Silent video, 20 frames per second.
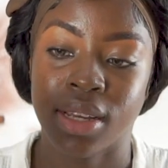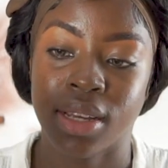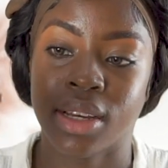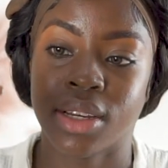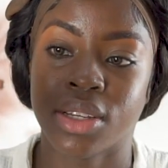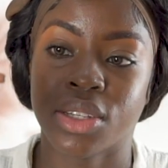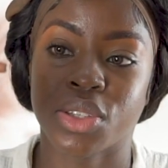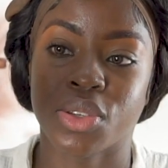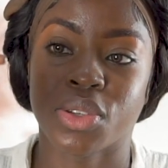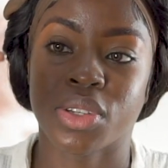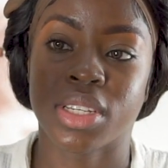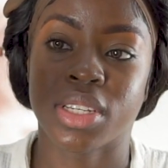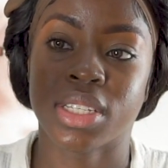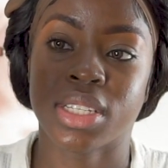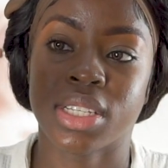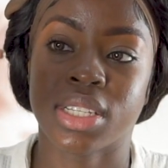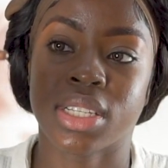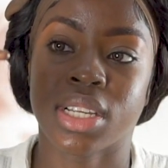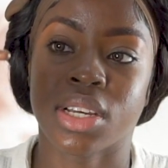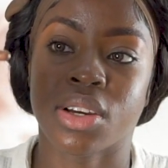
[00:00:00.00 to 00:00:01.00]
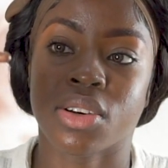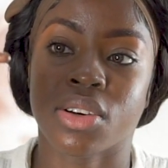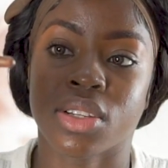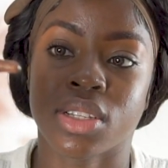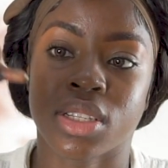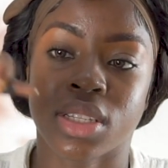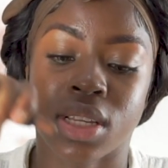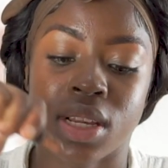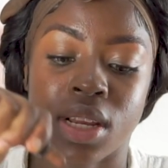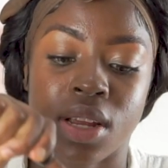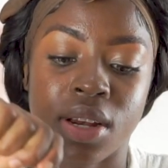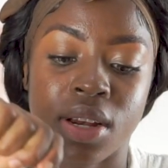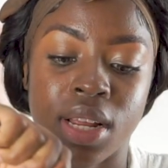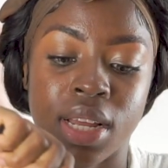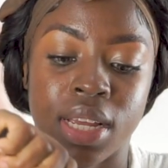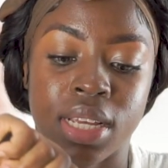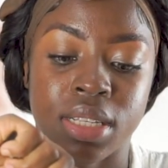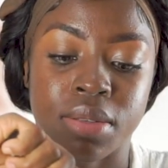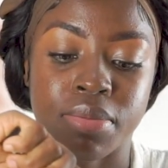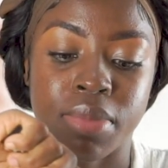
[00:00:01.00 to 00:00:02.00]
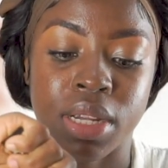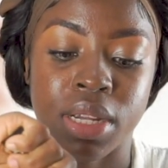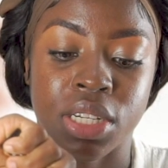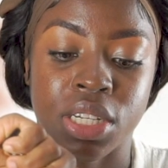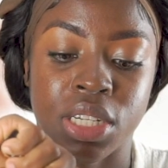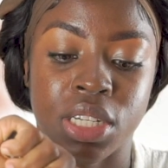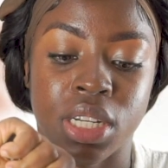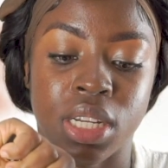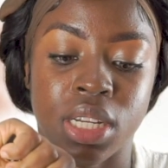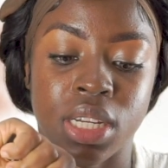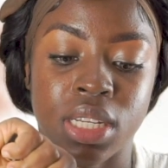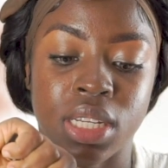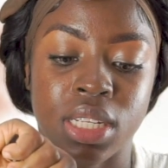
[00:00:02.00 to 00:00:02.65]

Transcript: So this is a concealer that is my shade.